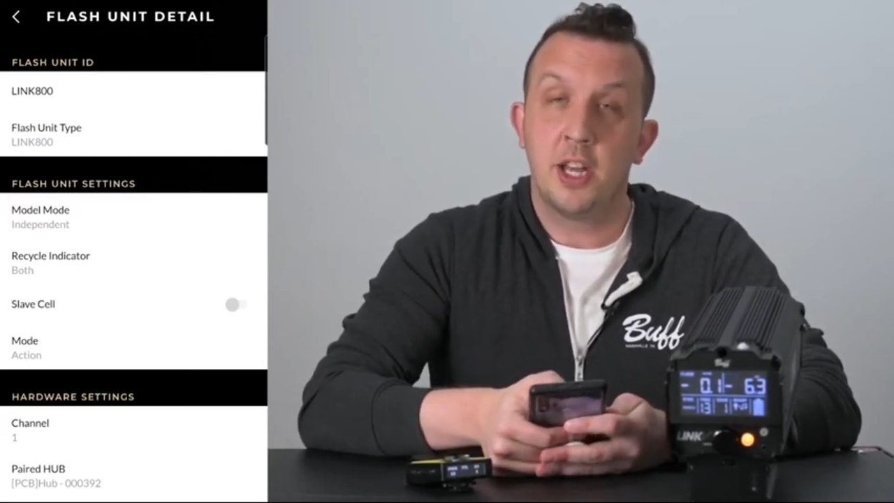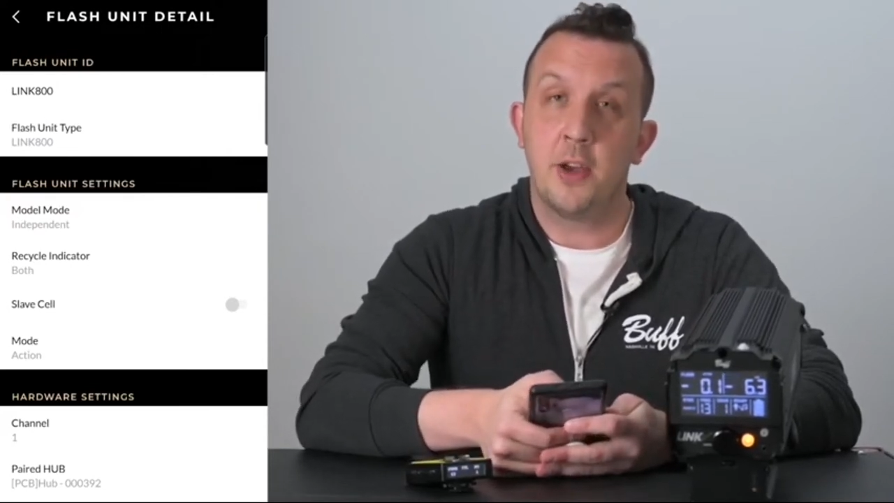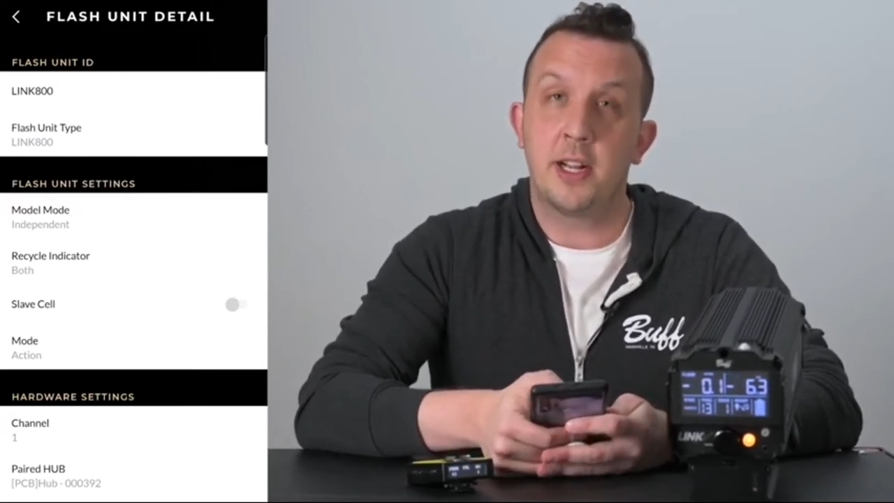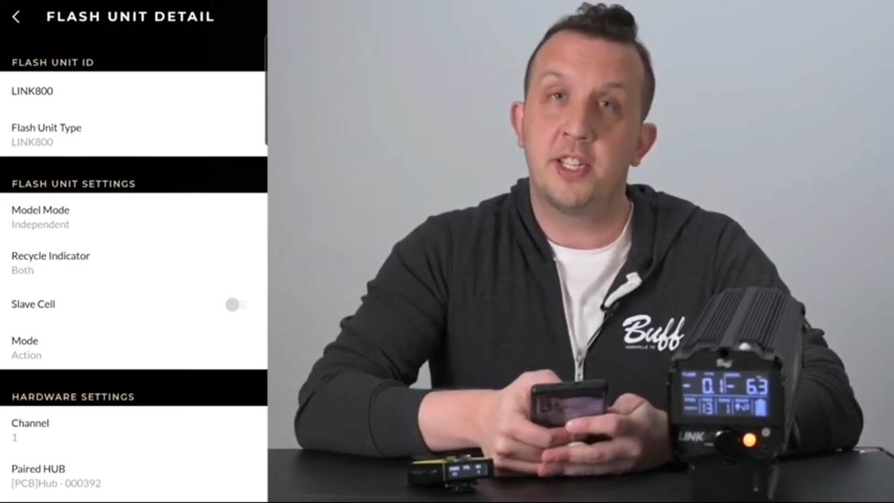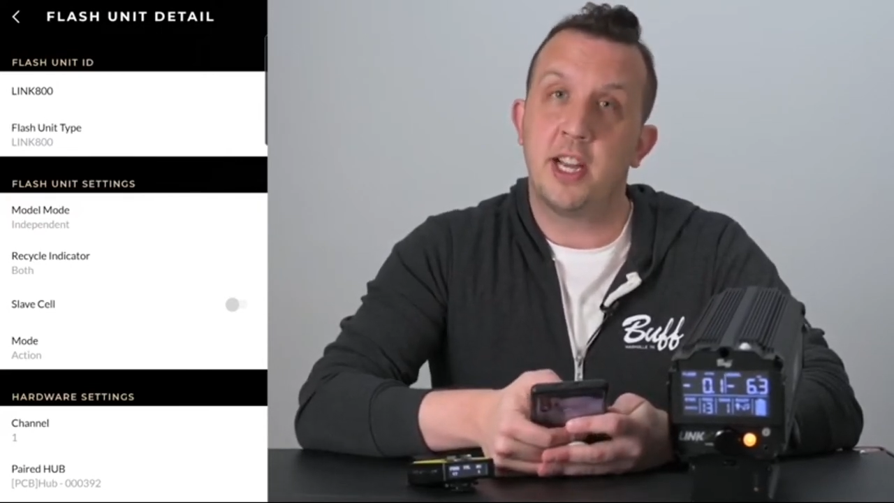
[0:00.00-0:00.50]

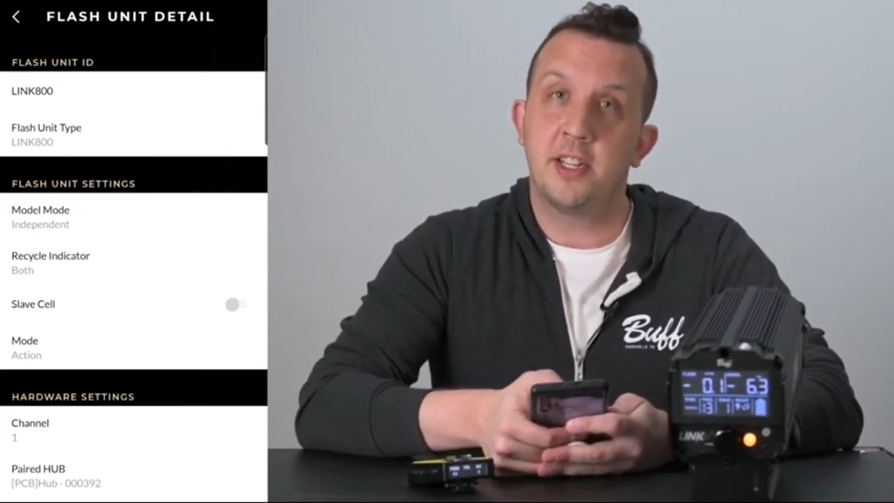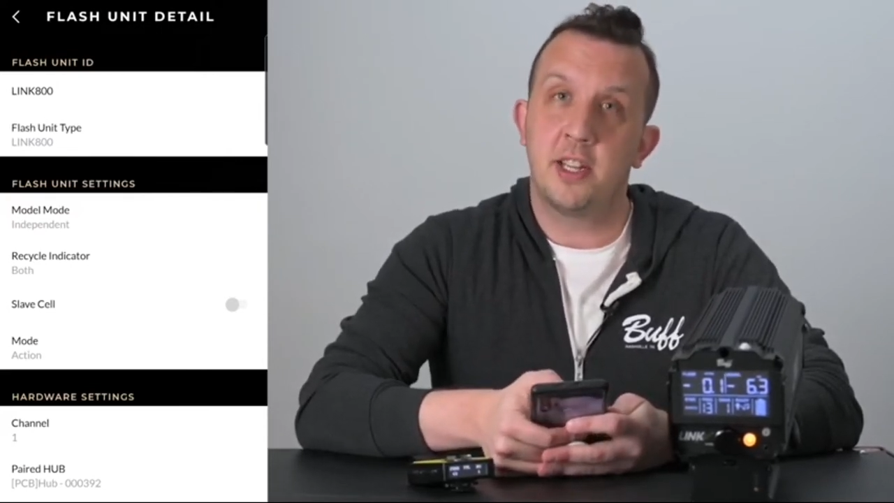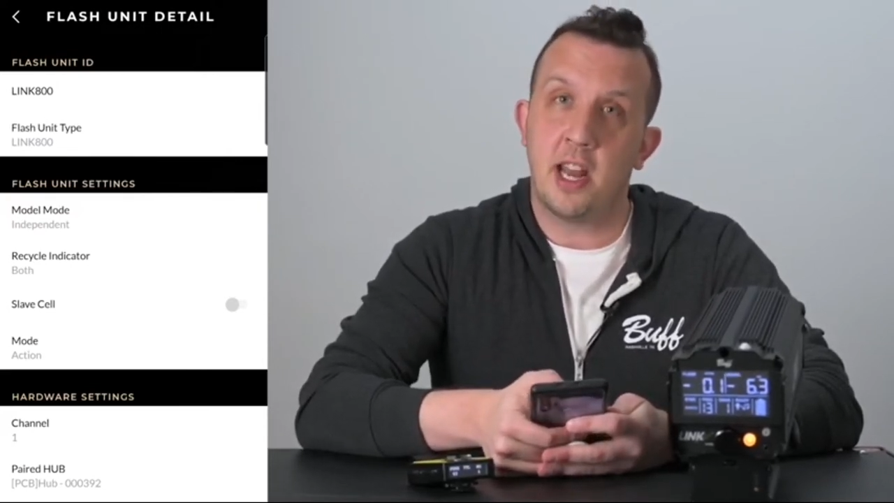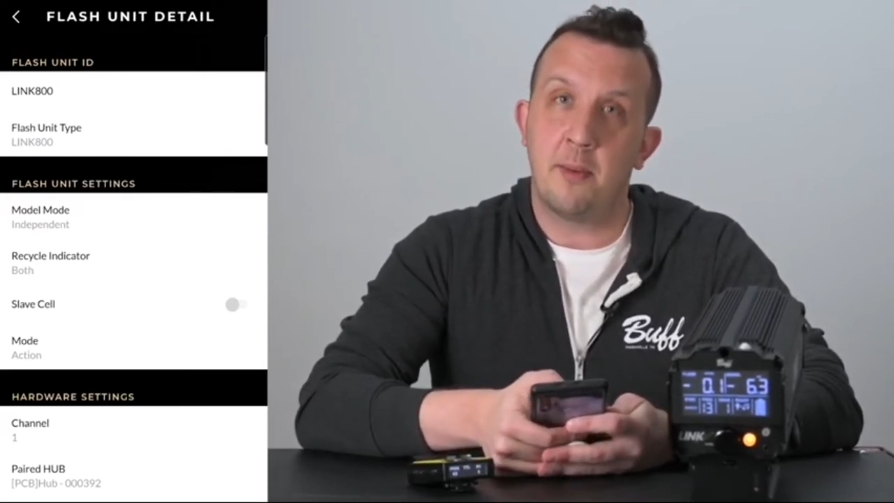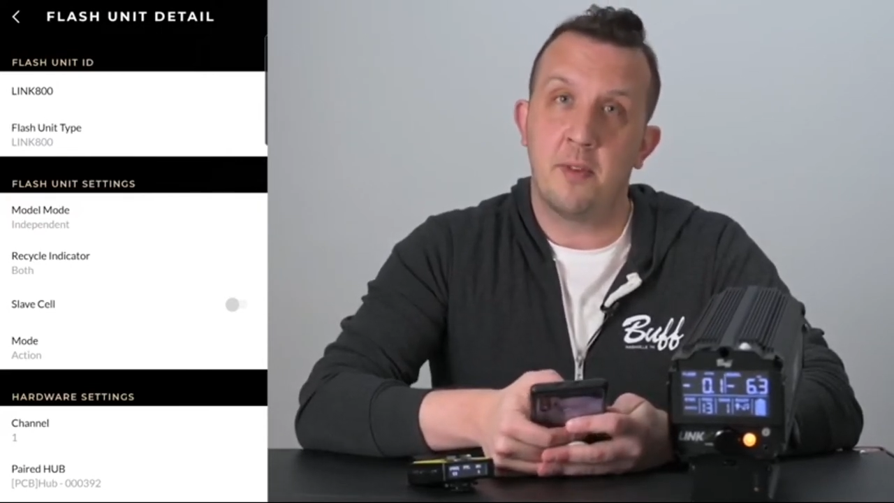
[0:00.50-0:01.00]
you can change
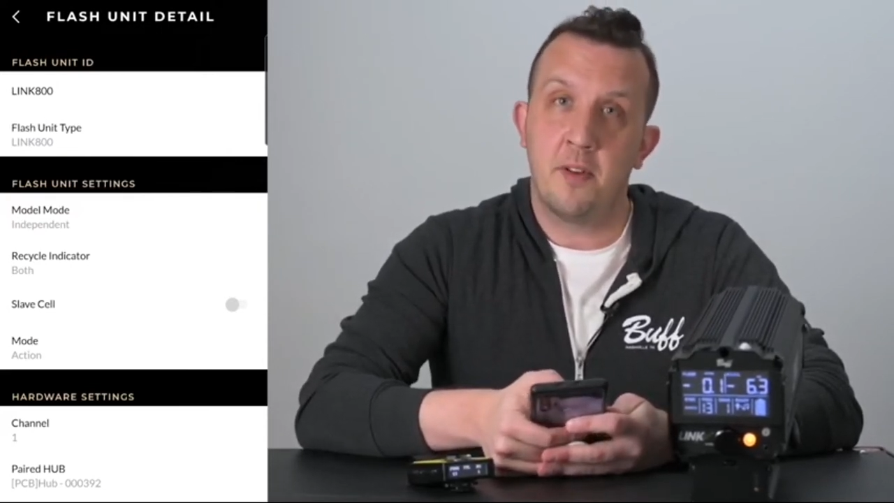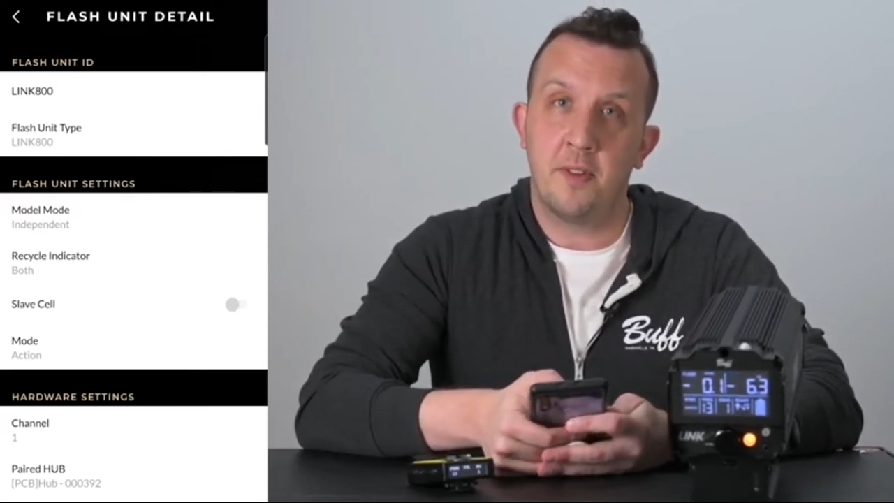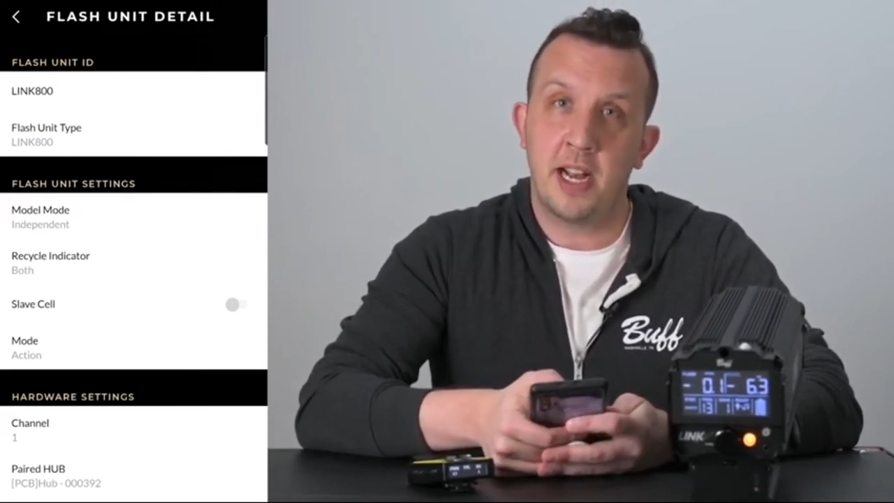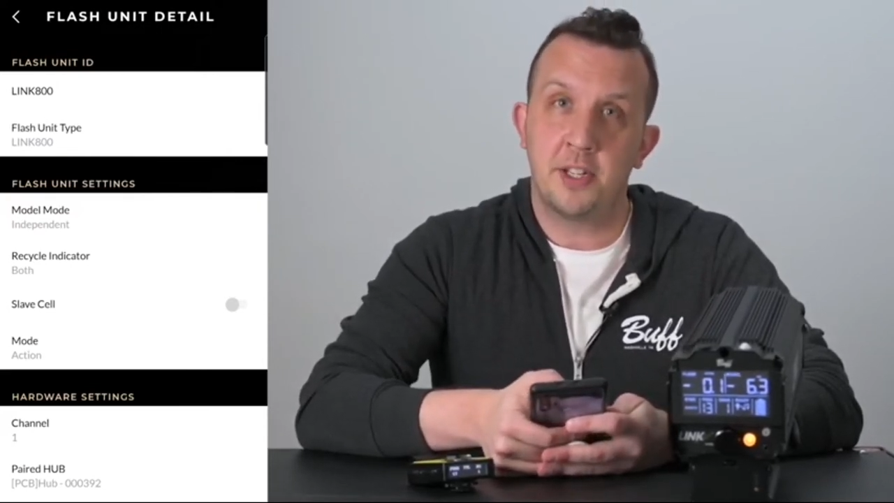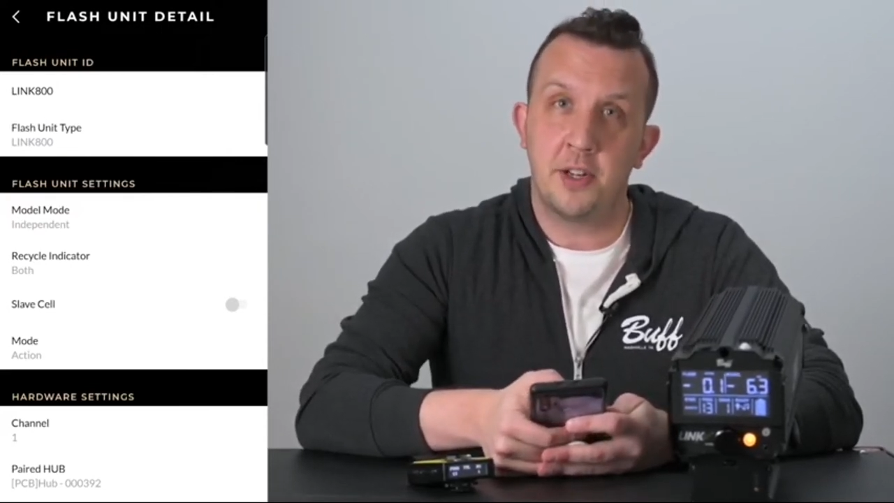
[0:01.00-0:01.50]
the name of your
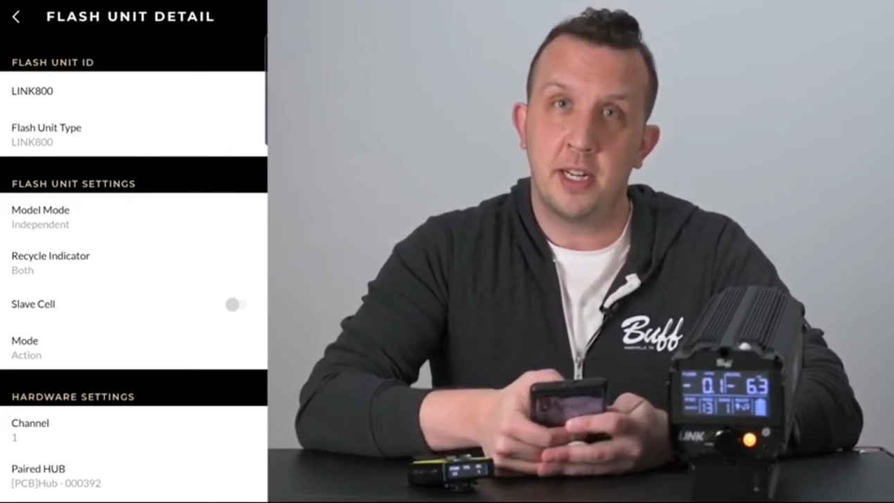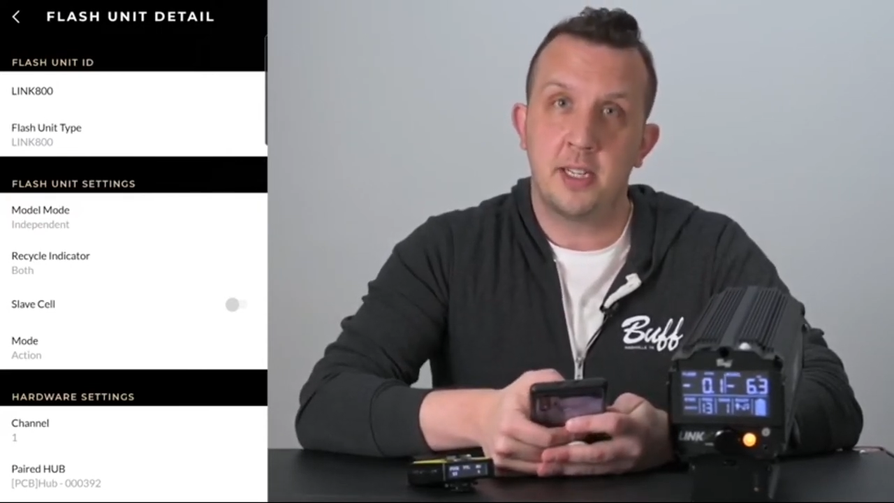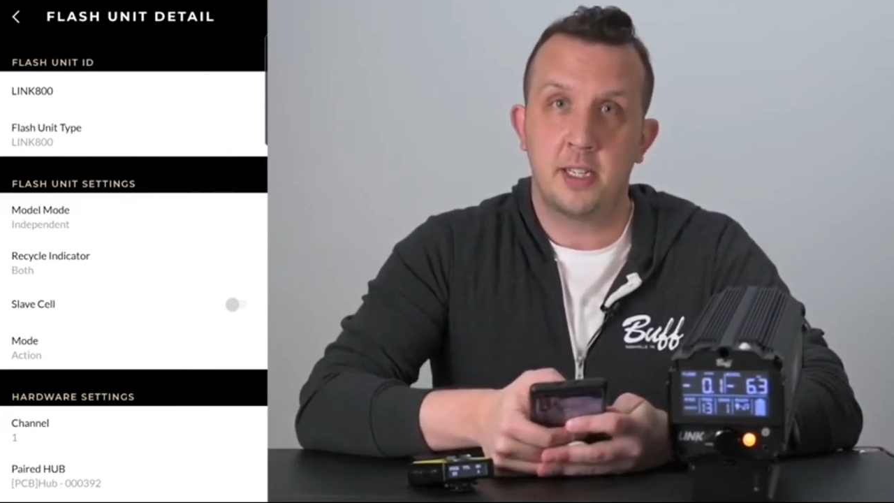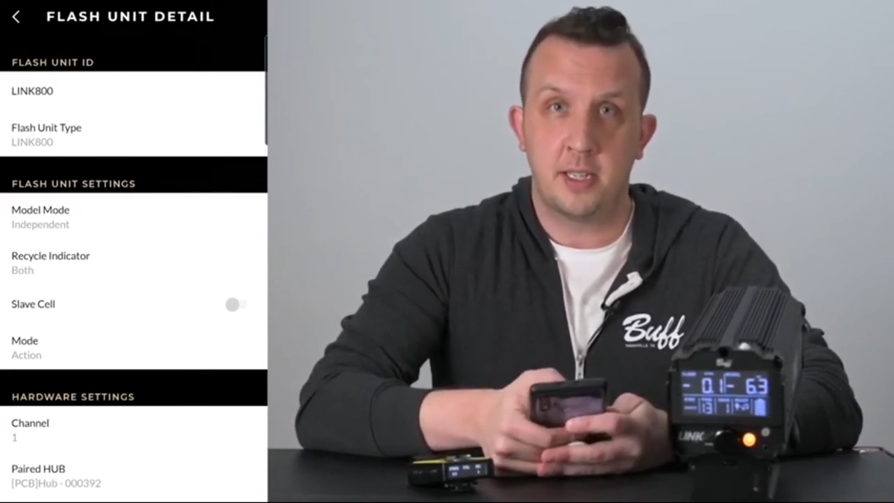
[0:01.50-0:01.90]
flash unit to